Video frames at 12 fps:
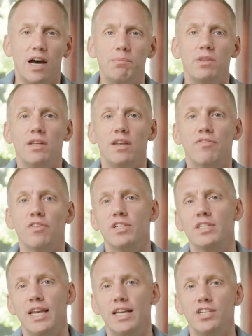up the different
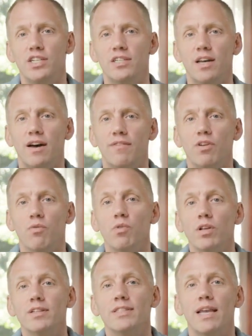stages of the
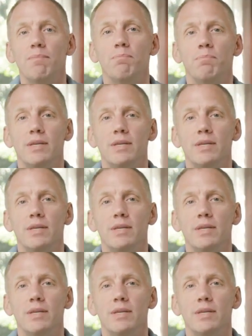Real Estate